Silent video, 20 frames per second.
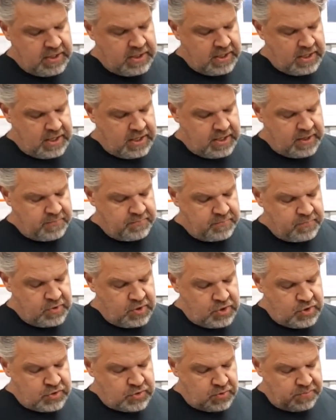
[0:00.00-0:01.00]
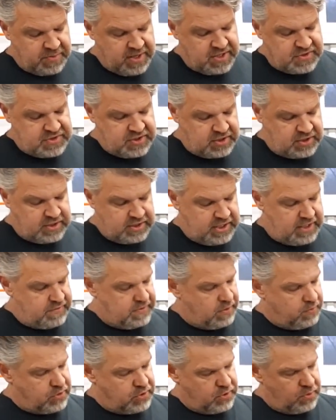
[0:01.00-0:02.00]
So basically they
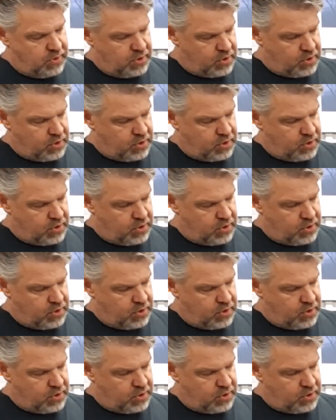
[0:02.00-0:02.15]
would do a